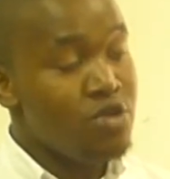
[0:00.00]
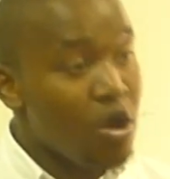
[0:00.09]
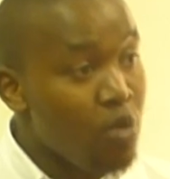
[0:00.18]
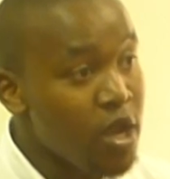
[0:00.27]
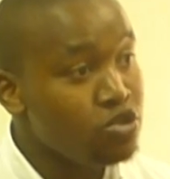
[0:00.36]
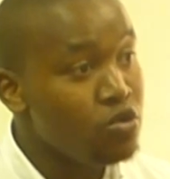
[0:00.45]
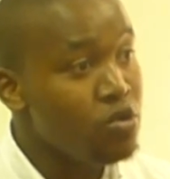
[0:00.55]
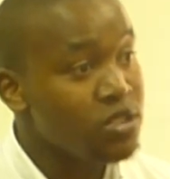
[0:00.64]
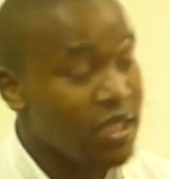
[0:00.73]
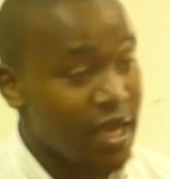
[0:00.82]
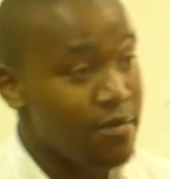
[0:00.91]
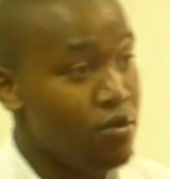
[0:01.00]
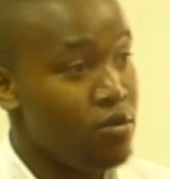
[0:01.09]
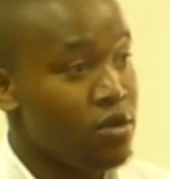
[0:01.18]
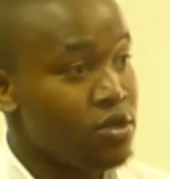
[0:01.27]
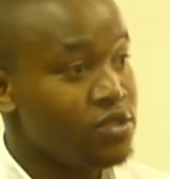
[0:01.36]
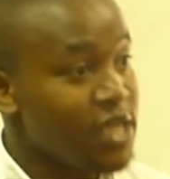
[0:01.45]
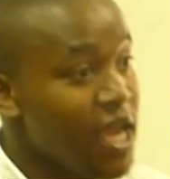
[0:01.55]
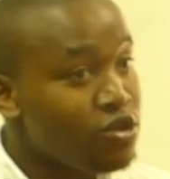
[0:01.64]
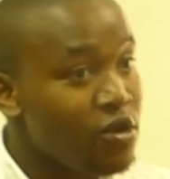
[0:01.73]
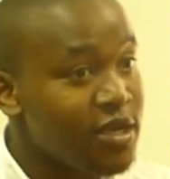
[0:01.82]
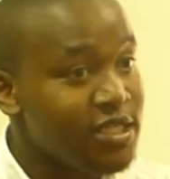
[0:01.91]
you're going to tremble to
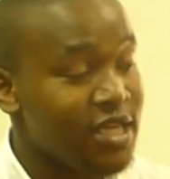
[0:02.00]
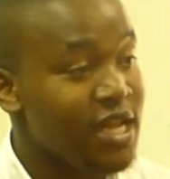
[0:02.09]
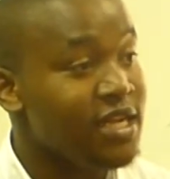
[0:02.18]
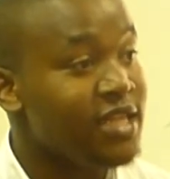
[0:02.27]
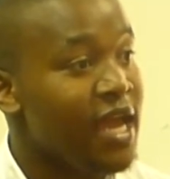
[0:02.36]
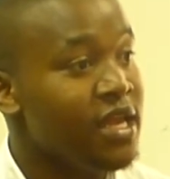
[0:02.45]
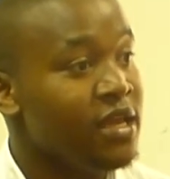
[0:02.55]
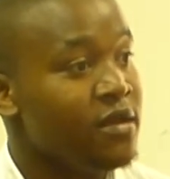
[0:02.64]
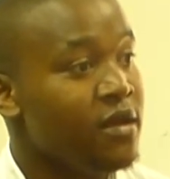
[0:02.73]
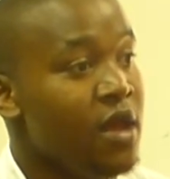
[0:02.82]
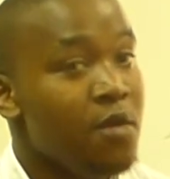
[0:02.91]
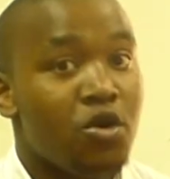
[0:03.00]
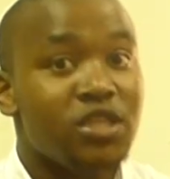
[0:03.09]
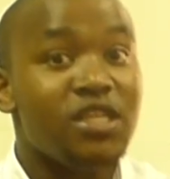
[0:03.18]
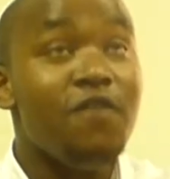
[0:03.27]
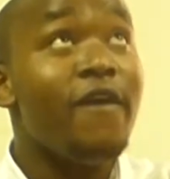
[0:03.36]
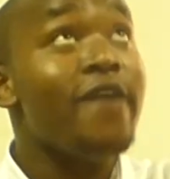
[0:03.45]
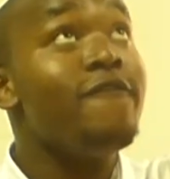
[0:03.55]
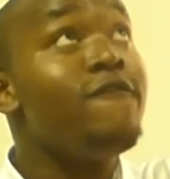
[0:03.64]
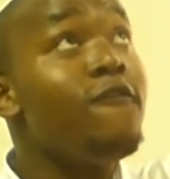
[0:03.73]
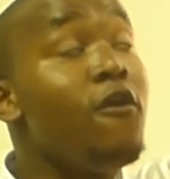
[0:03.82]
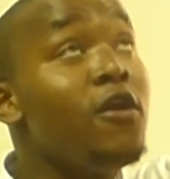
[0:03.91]
say a dog is really dying. Because if I
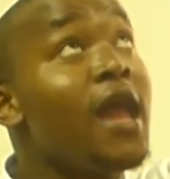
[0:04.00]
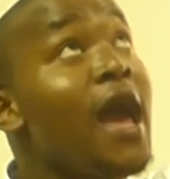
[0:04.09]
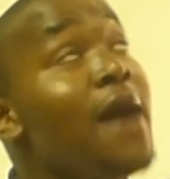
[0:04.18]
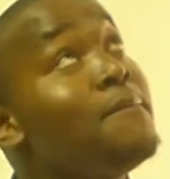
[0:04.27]
fall